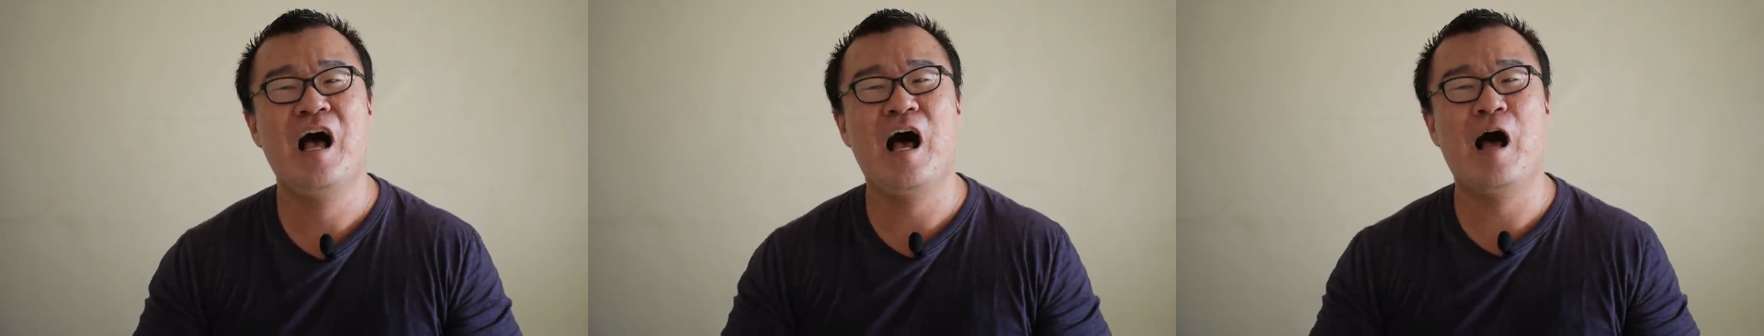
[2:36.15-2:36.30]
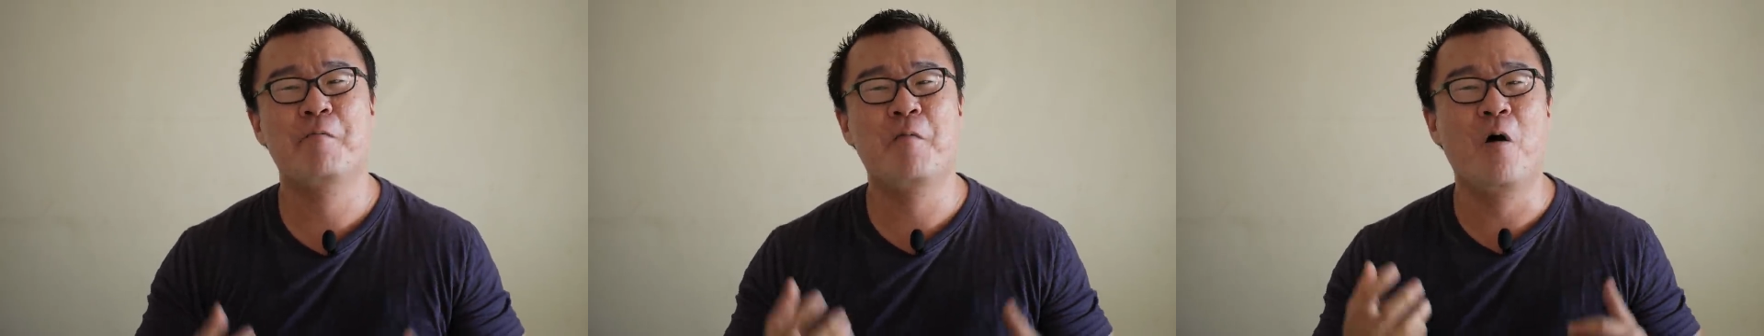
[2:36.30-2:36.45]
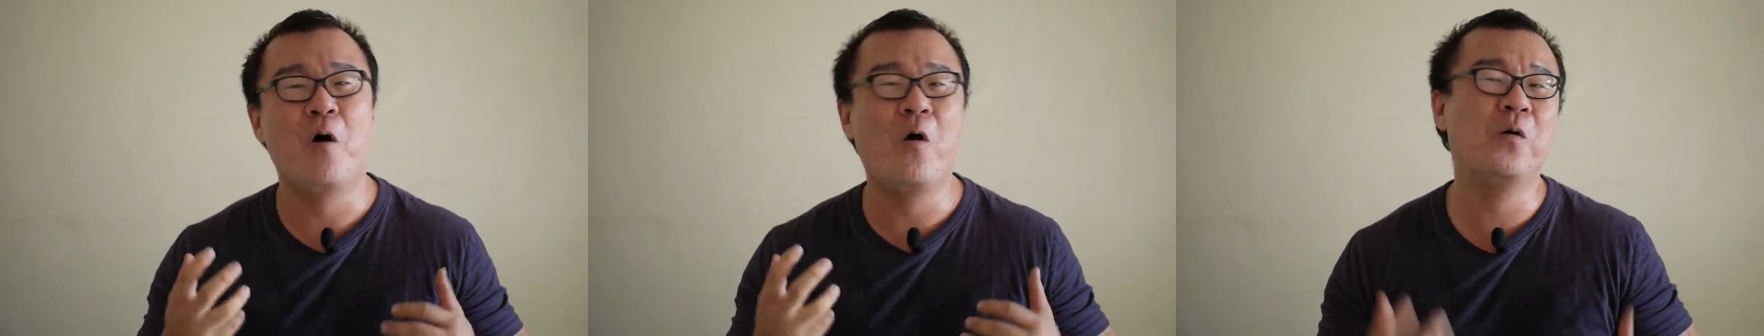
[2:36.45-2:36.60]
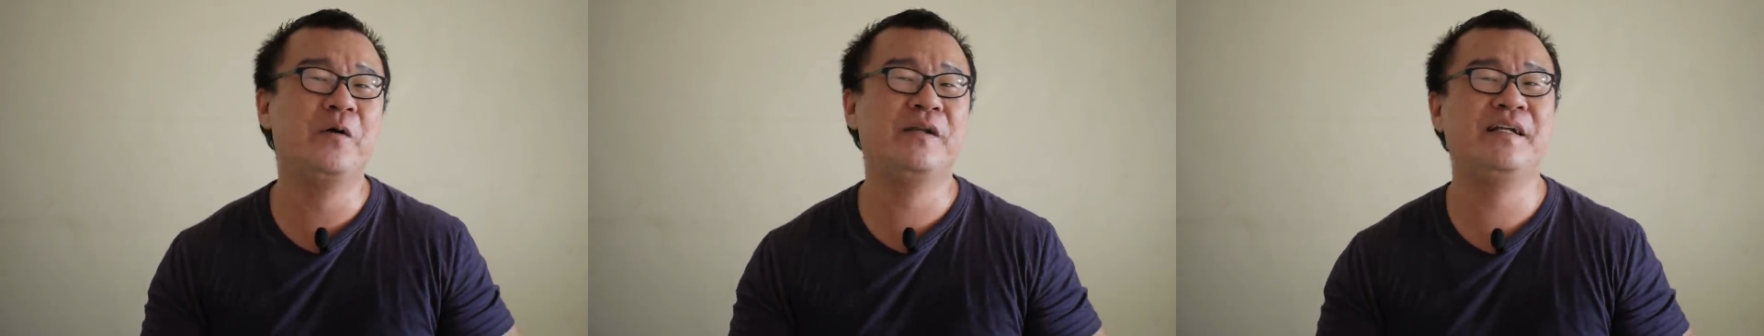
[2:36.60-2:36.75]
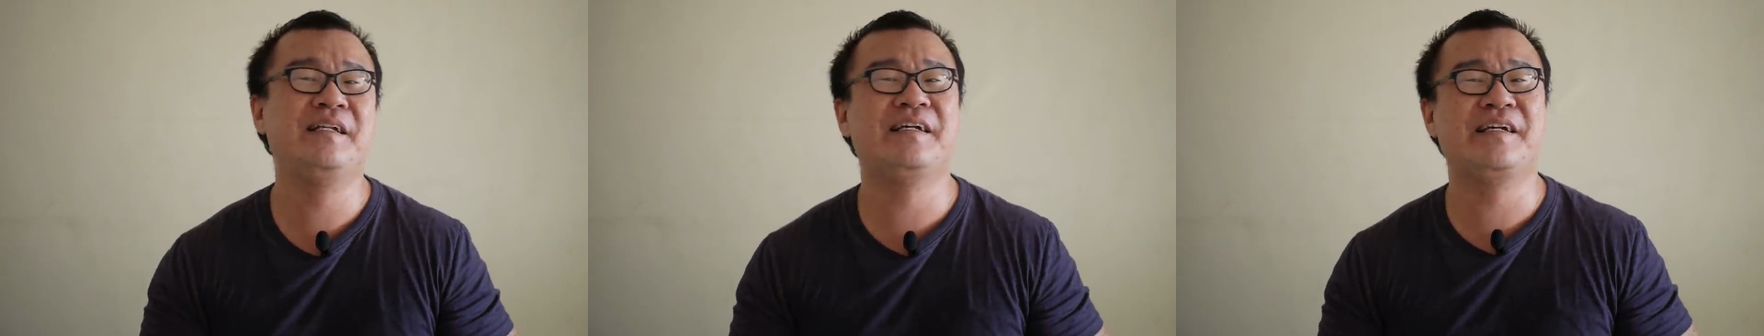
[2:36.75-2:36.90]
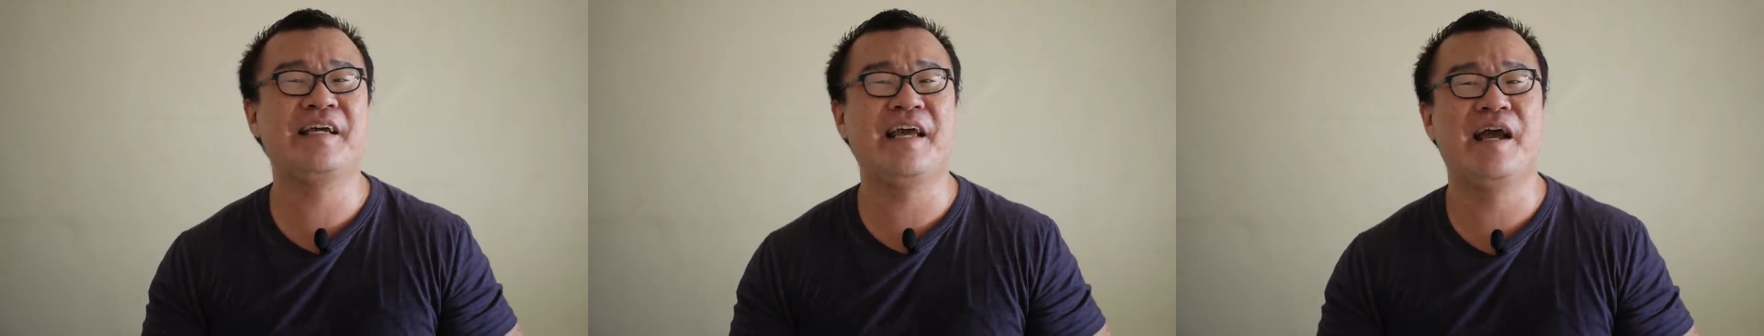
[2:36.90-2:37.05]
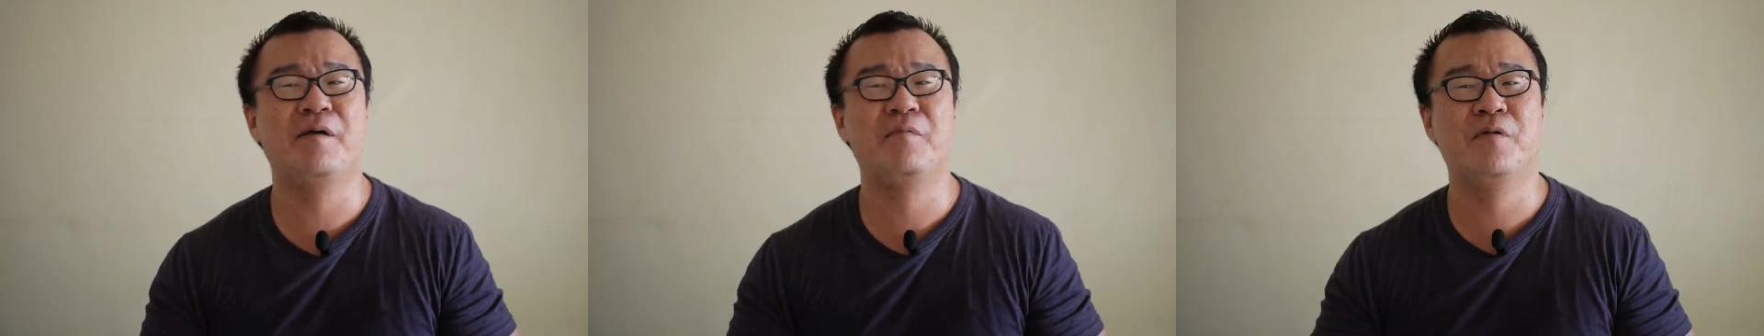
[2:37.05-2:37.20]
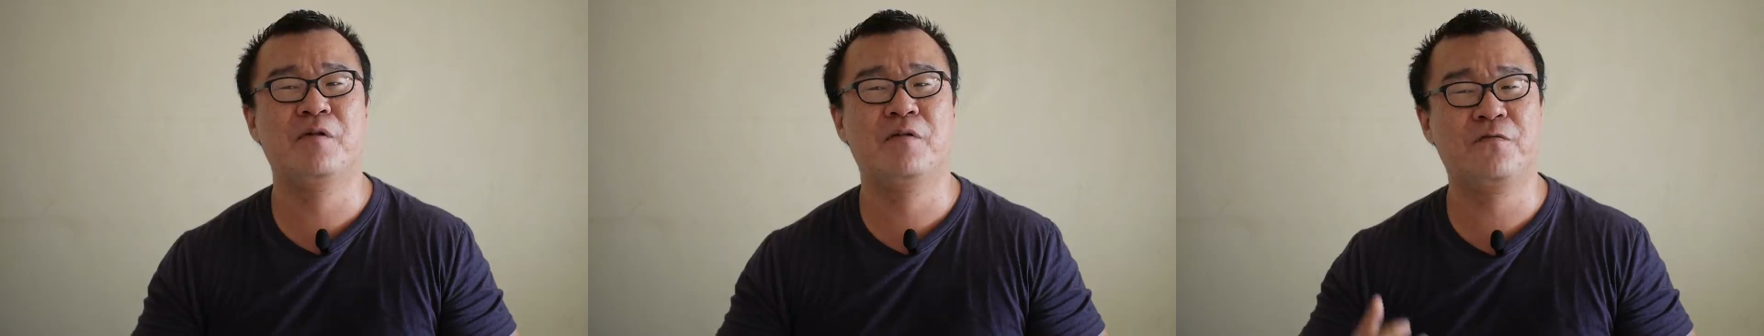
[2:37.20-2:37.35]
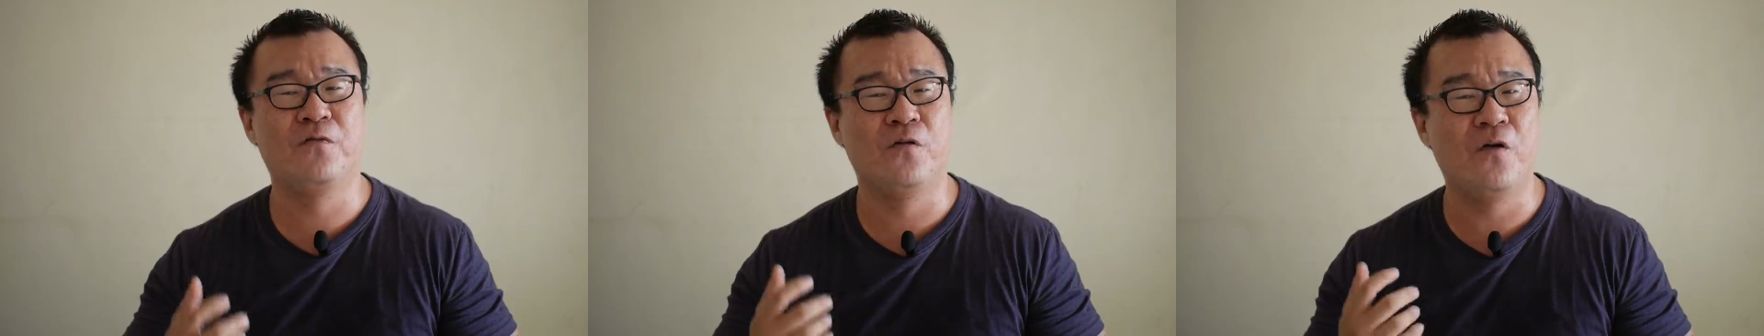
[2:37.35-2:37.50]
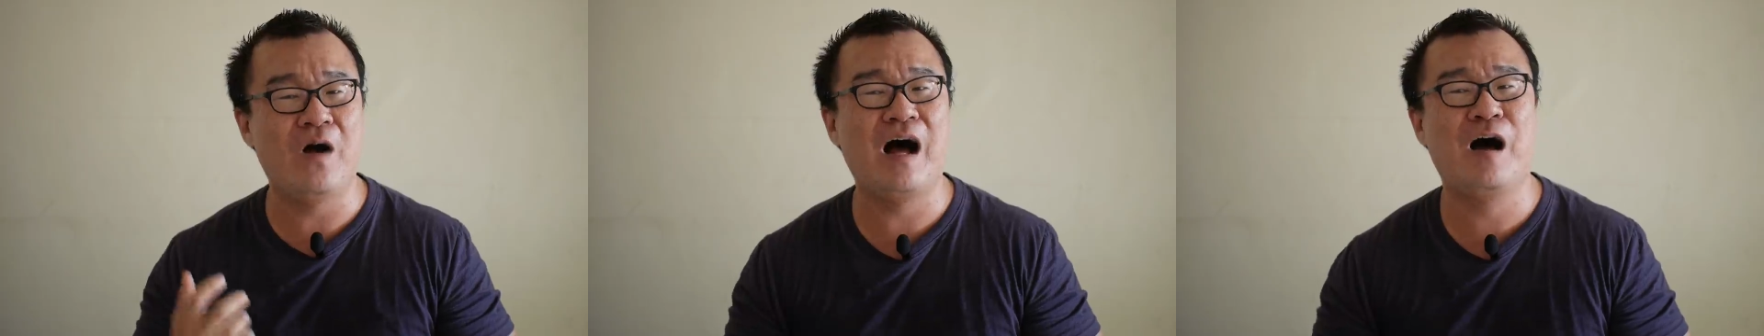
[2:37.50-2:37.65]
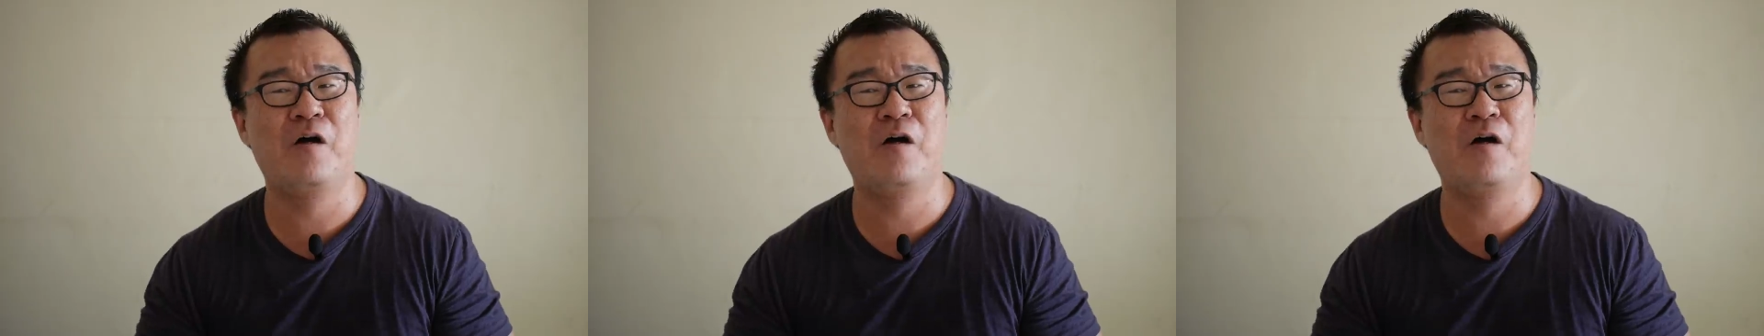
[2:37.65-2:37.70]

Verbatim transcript: I'm holding the camera for